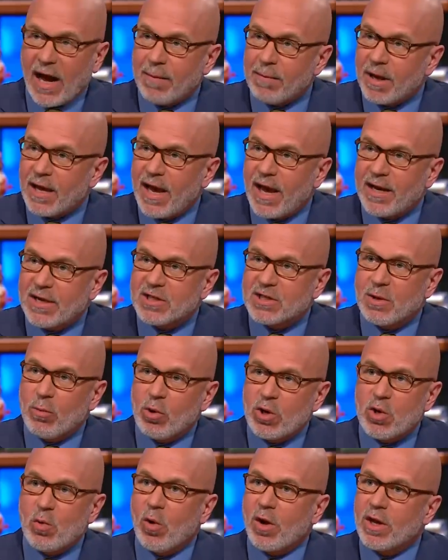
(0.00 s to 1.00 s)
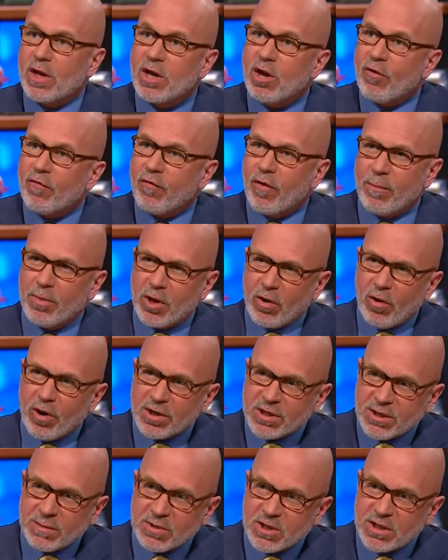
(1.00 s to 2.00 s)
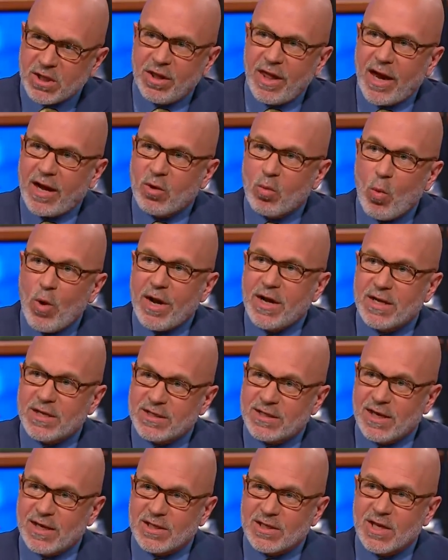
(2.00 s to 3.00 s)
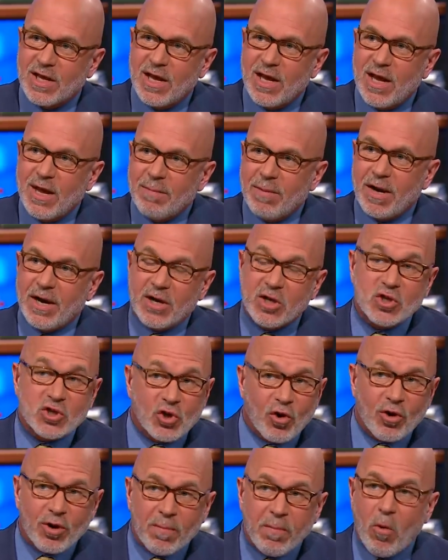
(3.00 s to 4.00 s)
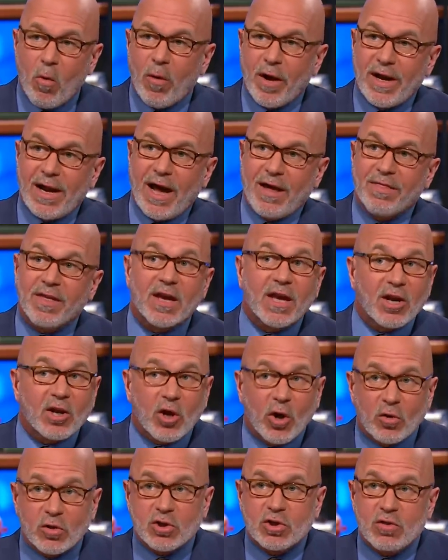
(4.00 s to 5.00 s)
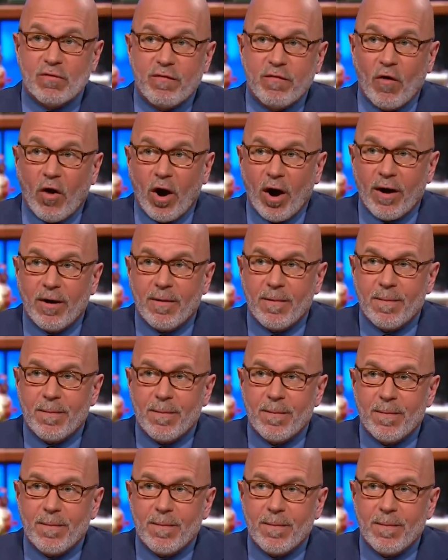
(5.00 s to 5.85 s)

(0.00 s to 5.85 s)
Don McGahn is someone you want to hear from. There are some select witnesses, but at a certain point, I think it goes too far.